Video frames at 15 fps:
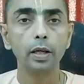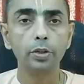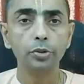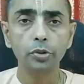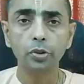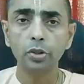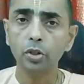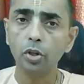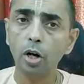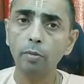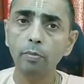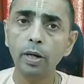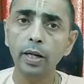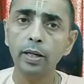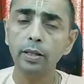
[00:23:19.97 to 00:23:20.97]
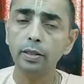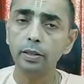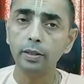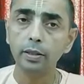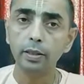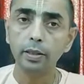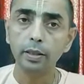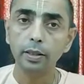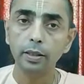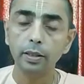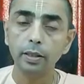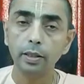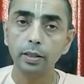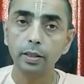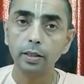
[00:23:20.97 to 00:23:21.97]
So the government
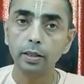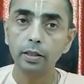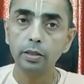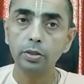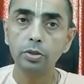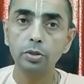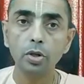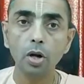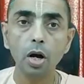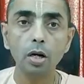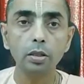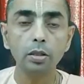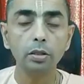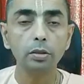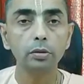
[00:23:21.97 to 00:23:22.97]
is not